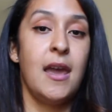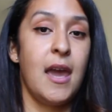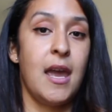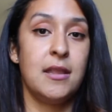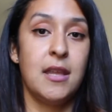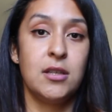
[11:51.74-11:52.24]

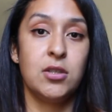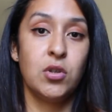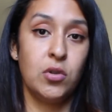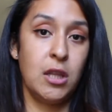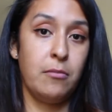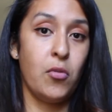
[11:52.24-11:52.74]
and then
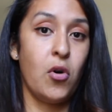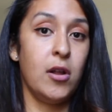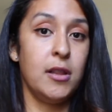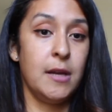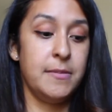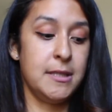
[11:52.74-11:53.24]
sewed them
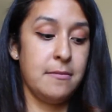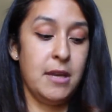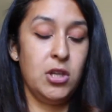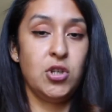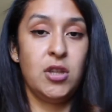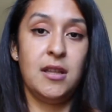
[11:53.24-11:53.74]
all up to
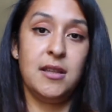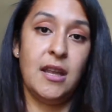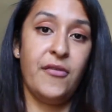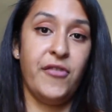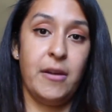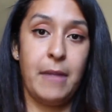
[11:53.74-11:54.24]
make sure that they
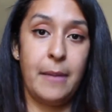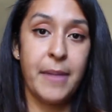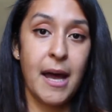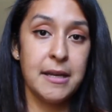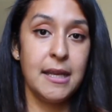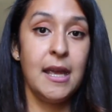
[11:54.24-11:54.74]
fit my
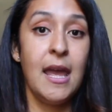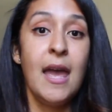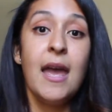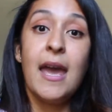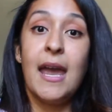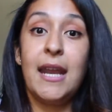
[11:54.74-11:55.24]
body.
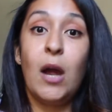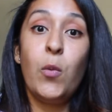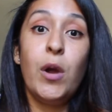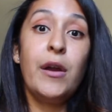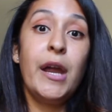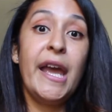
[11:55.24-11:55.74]
And I
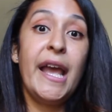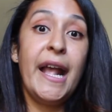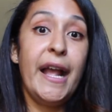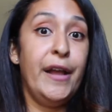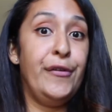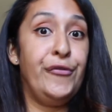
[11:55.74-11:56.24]
wear it
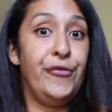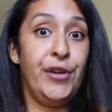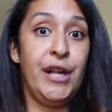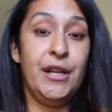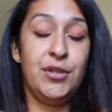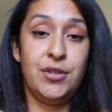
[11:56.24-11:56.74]

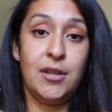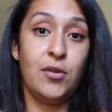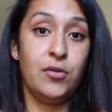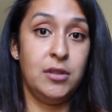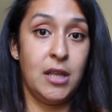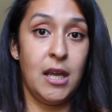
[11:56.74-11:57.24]
every
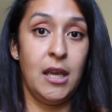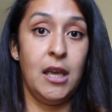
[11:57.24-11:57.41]
single day